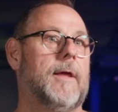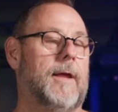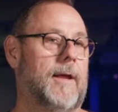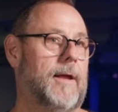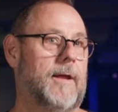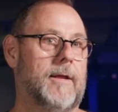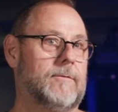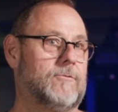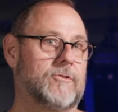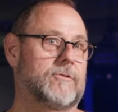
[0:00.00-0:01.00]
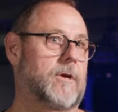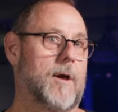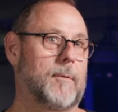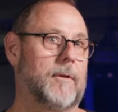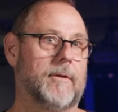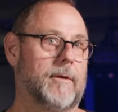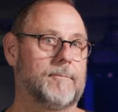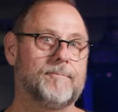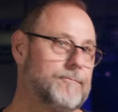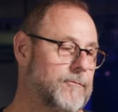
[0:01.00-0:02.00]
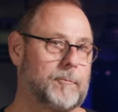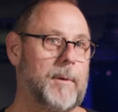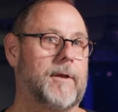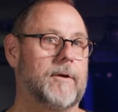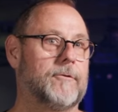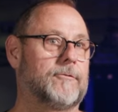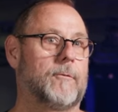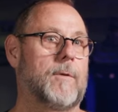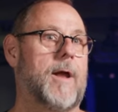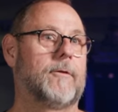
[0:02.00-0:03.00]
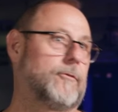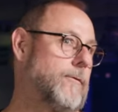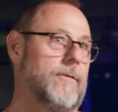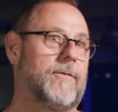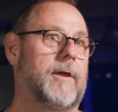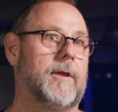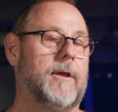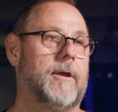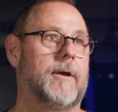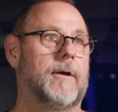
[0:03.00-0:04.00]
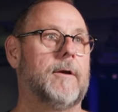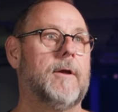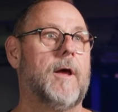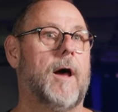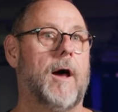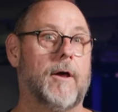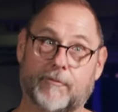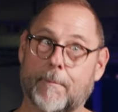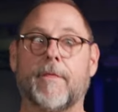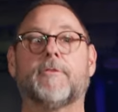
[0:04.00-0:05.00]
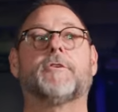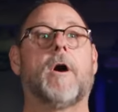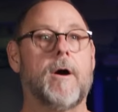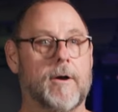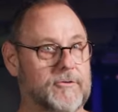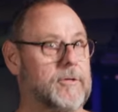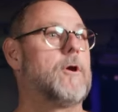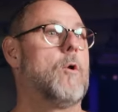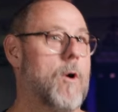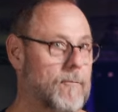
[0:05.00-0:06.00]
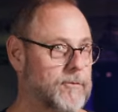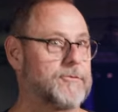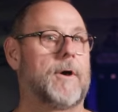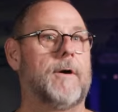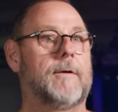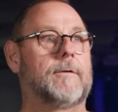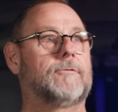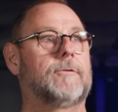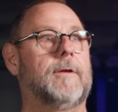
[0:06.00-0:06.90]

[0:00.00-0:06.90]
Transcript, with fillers: and just a couple of little speakers around so that they could hear uh, some of the songs and go over songs.